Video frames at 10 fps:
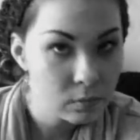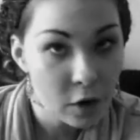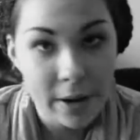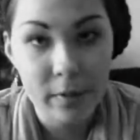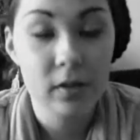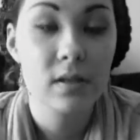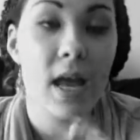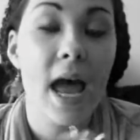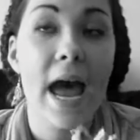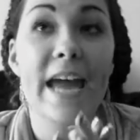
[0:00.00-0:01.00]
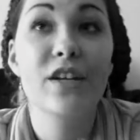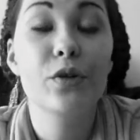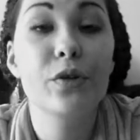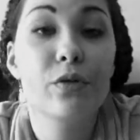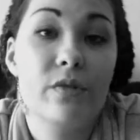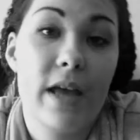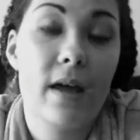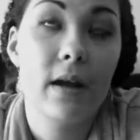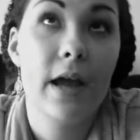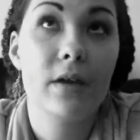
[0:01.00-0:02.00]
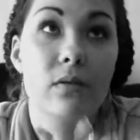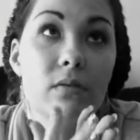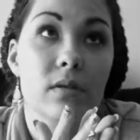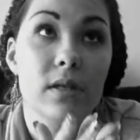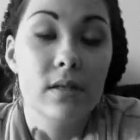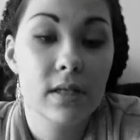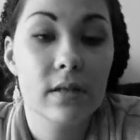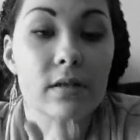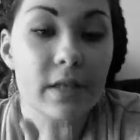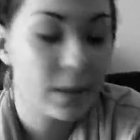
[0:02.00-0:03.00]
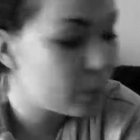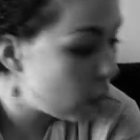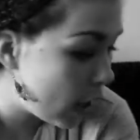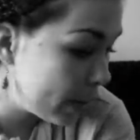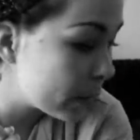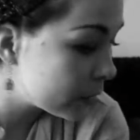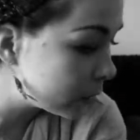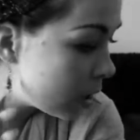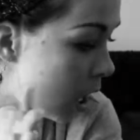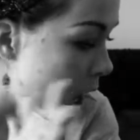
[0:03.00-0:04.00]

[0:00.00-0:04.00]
primers? I do use that. I use concealers and primers.